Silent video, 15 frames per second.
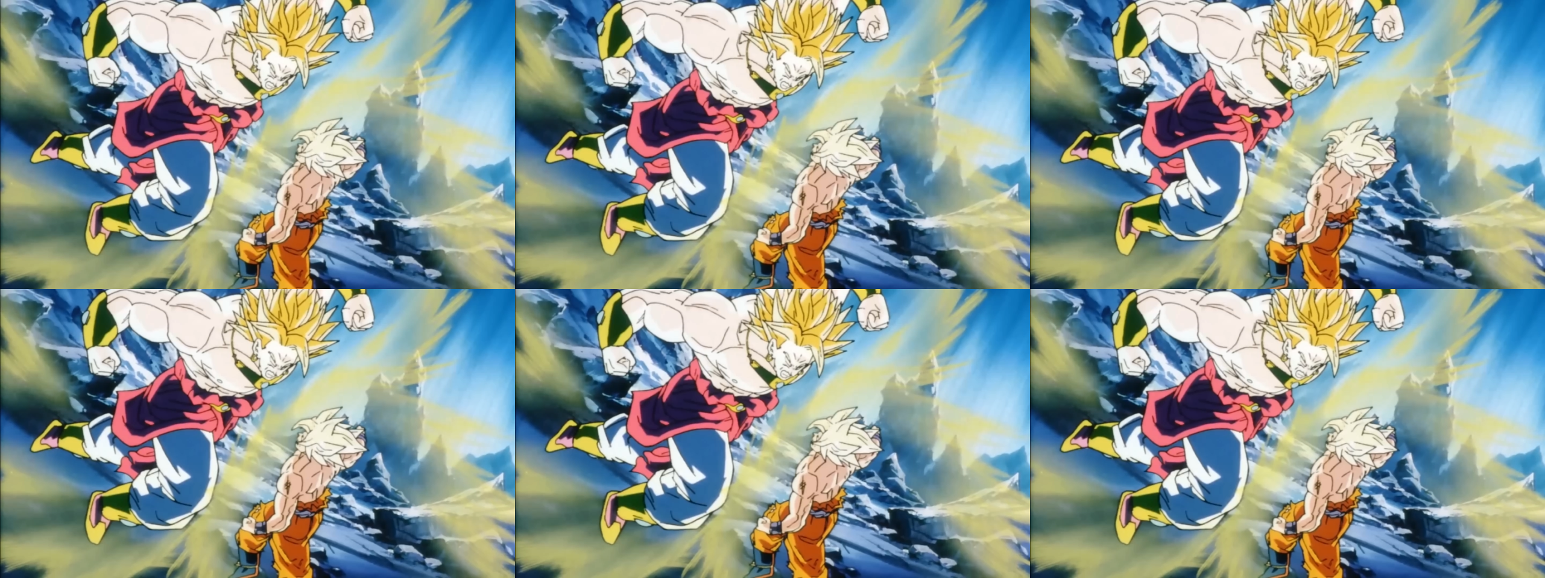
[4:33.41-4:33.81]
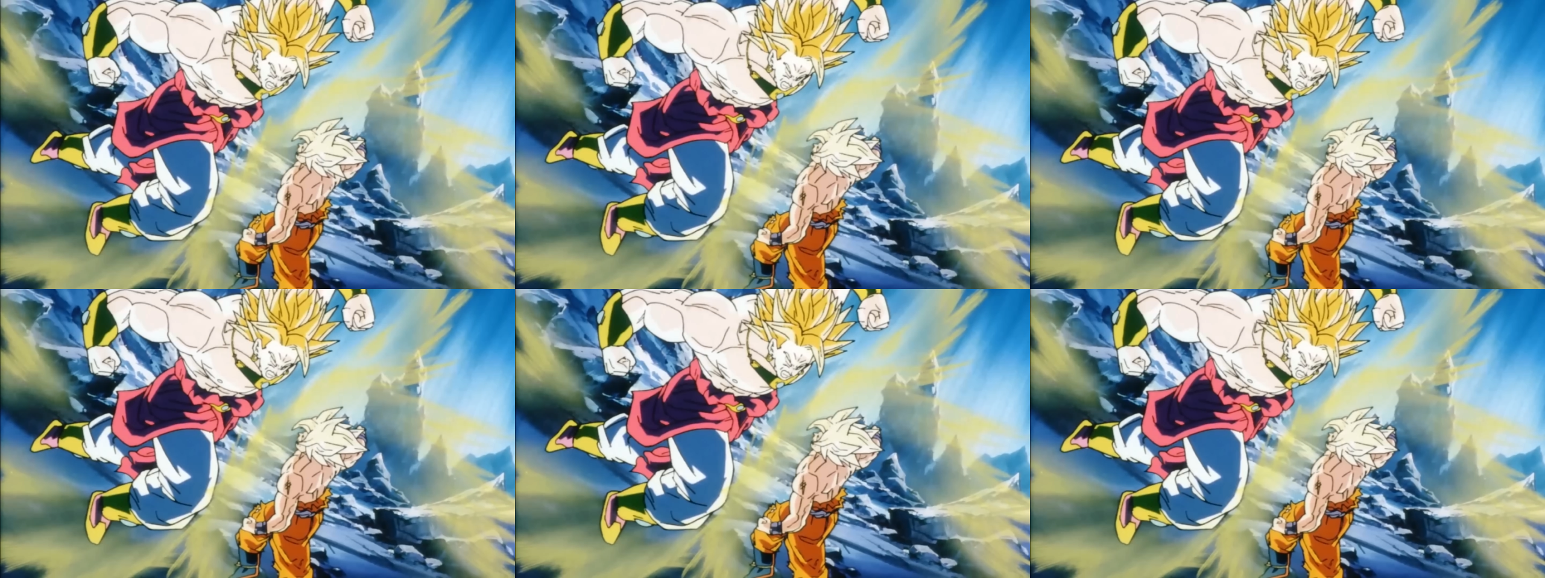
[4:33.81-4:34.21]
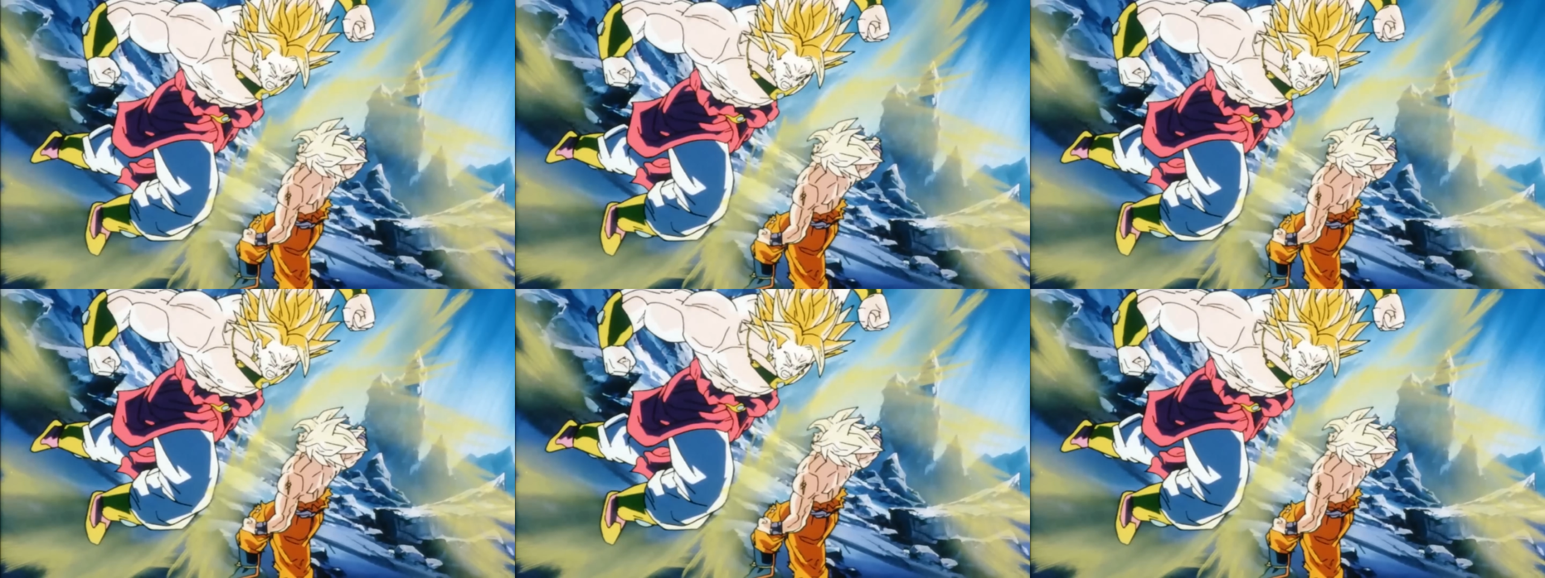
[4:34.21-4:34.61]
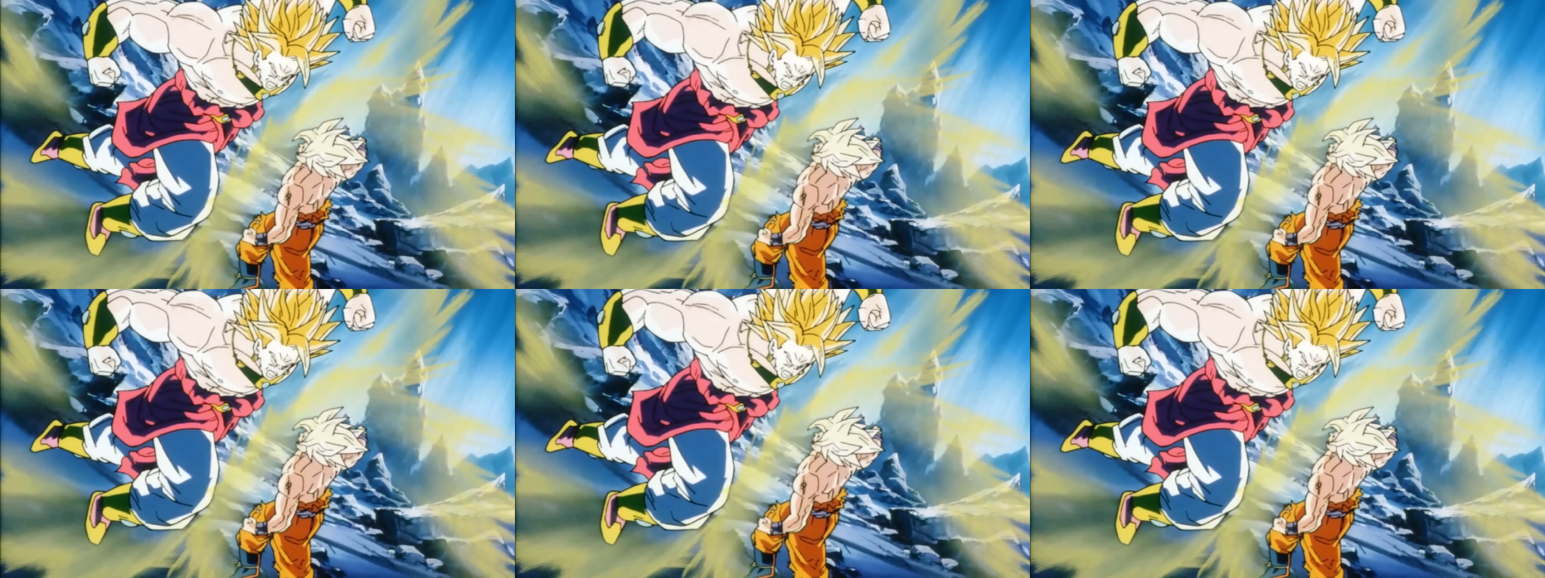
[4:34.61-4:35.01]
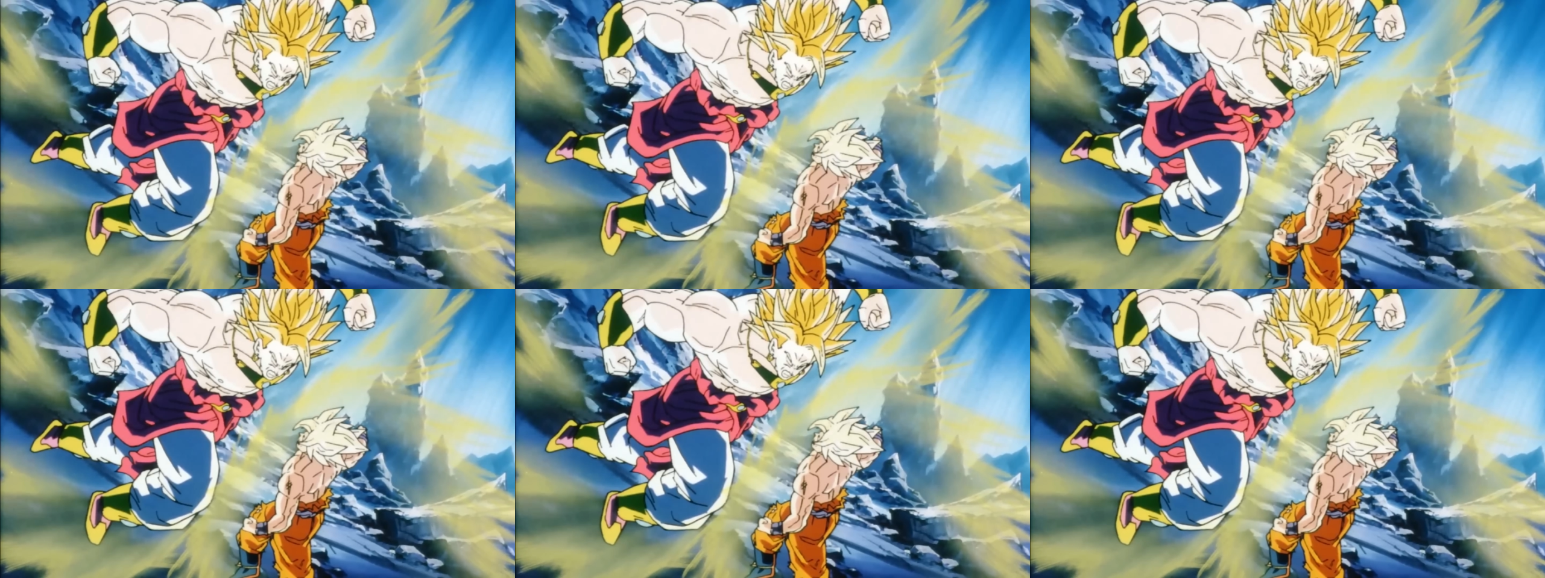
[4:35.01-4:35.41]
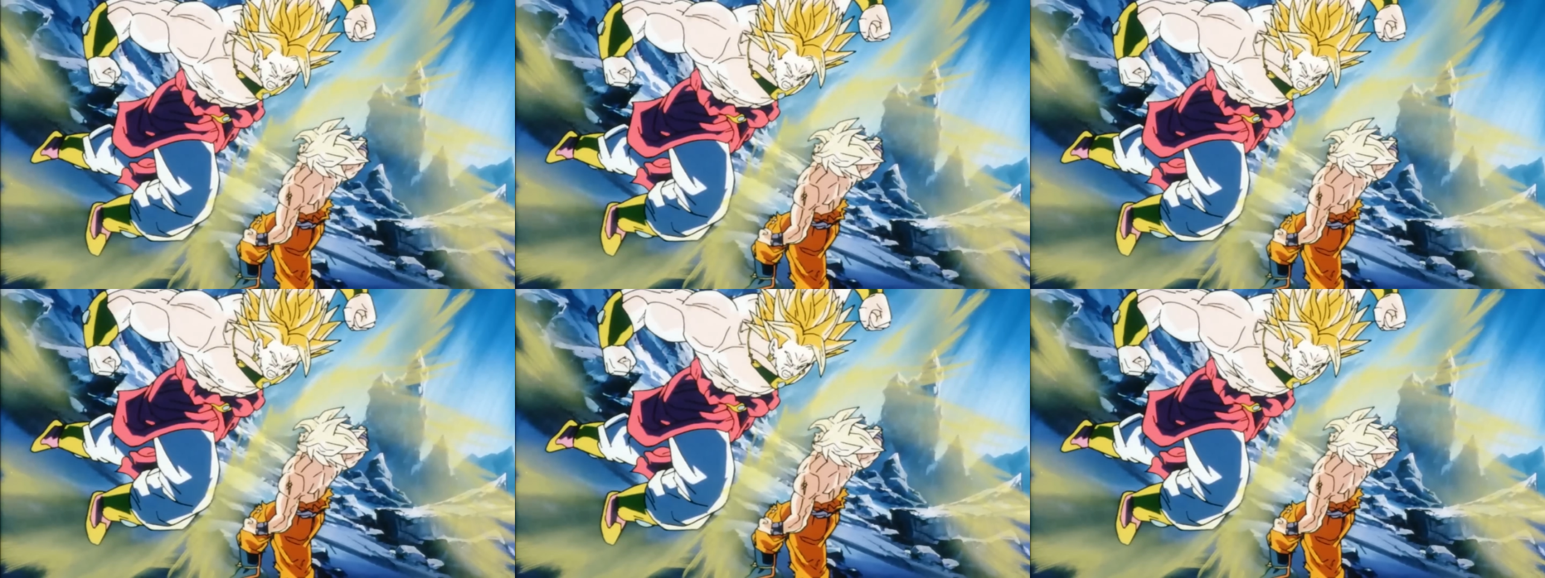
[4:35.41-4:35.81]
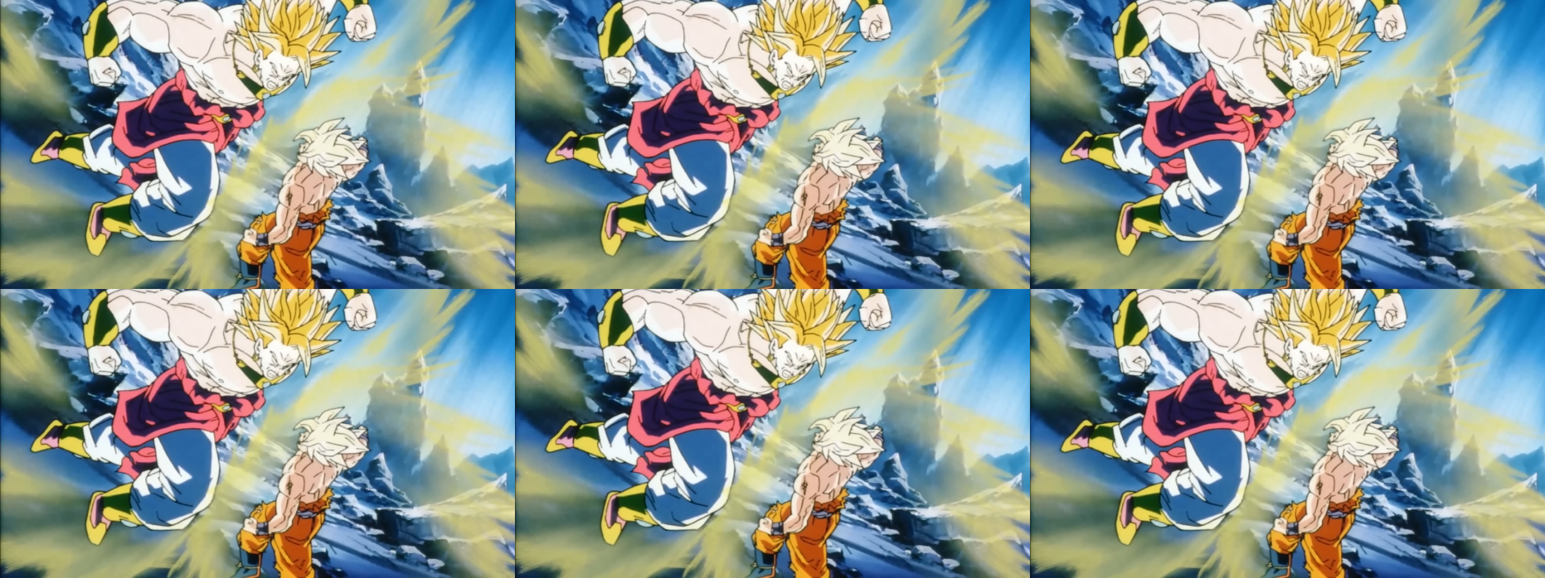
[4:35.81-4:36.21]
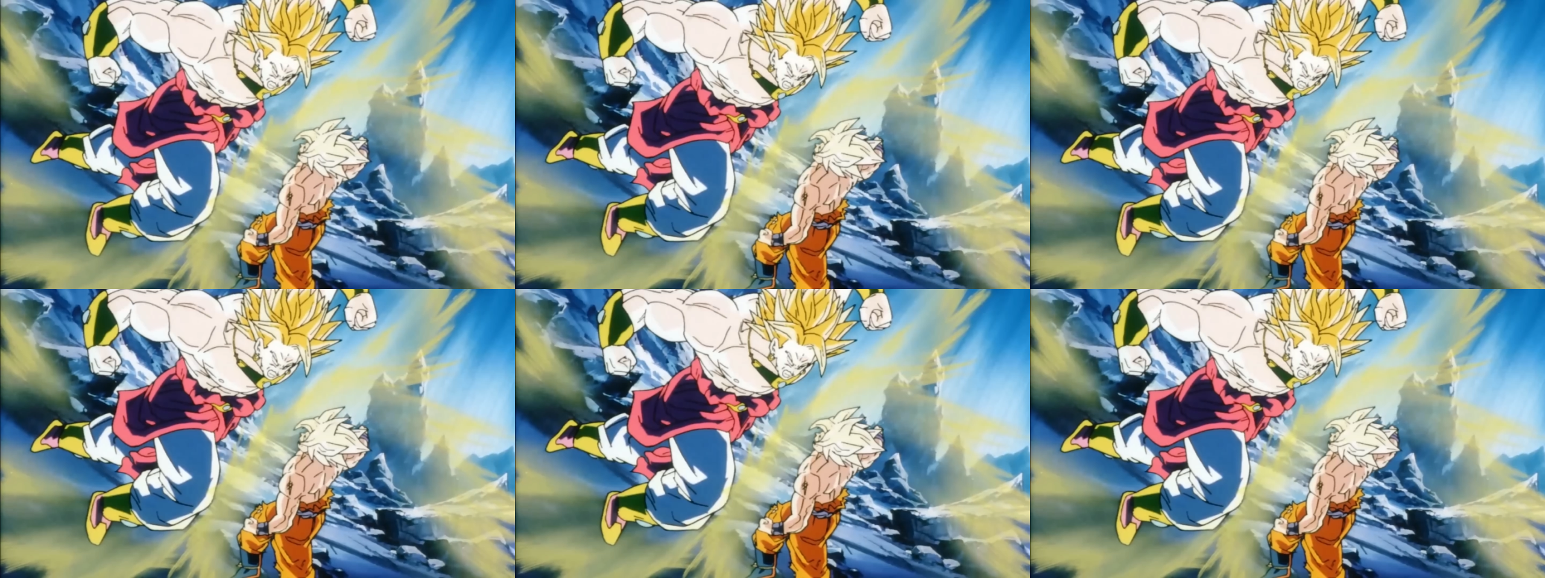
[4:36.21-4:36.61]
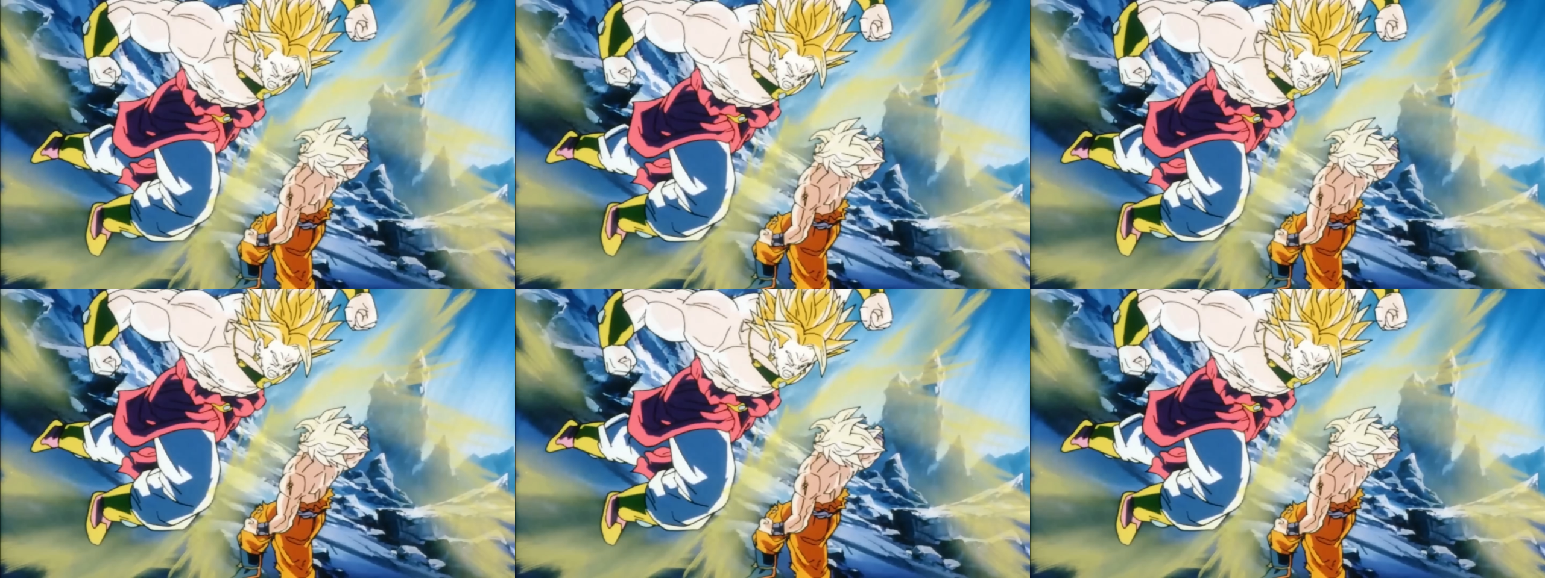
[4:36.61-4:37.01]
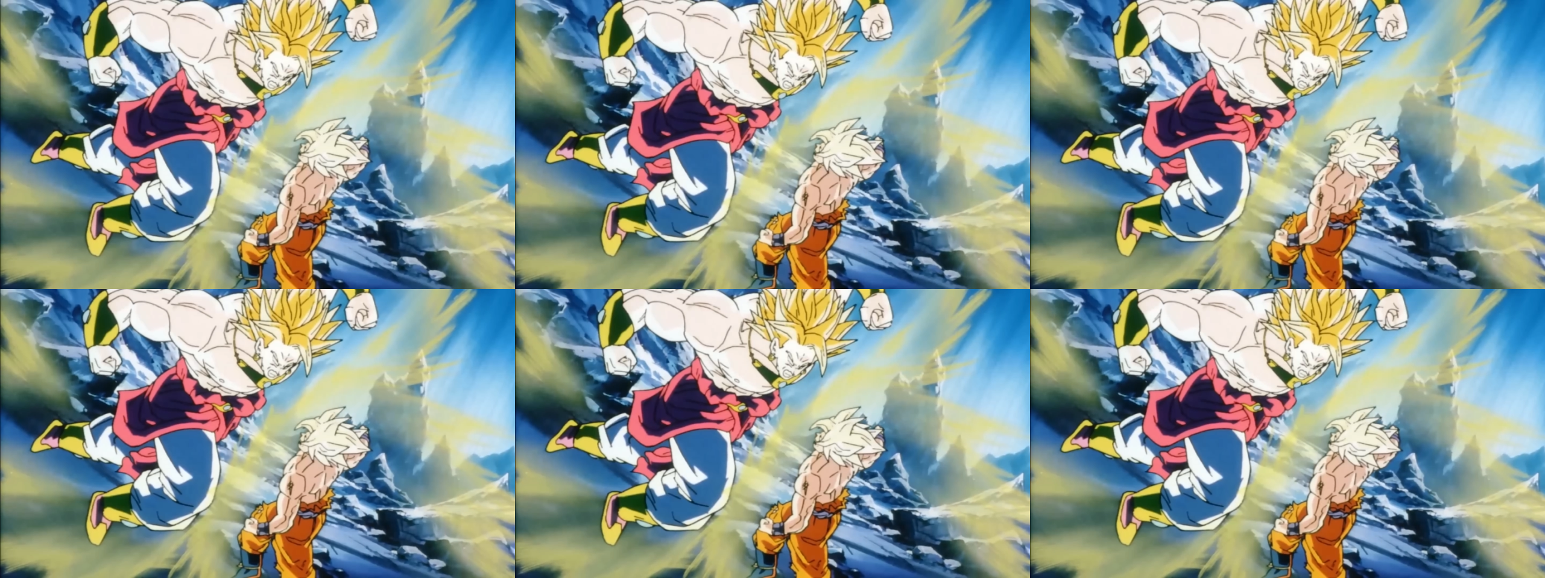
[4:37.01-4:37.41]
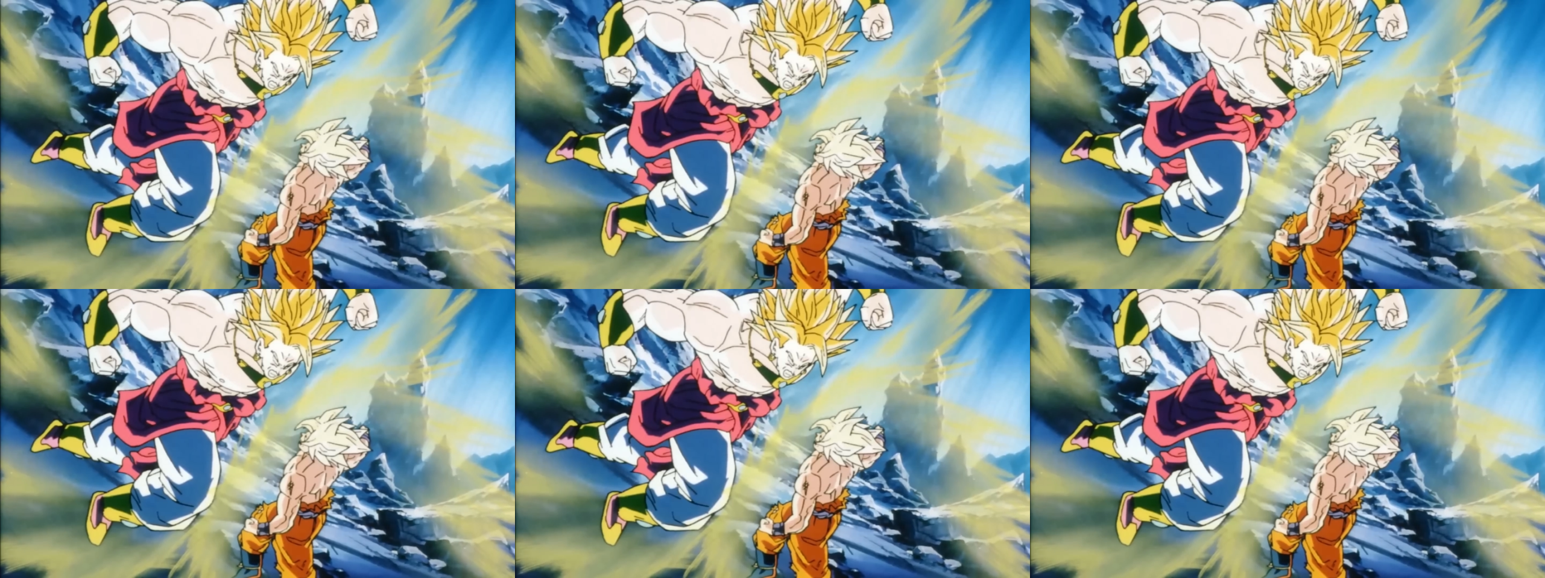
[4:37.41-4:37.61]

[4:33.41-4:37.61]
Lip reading: No face is visible, so there are no lips to read.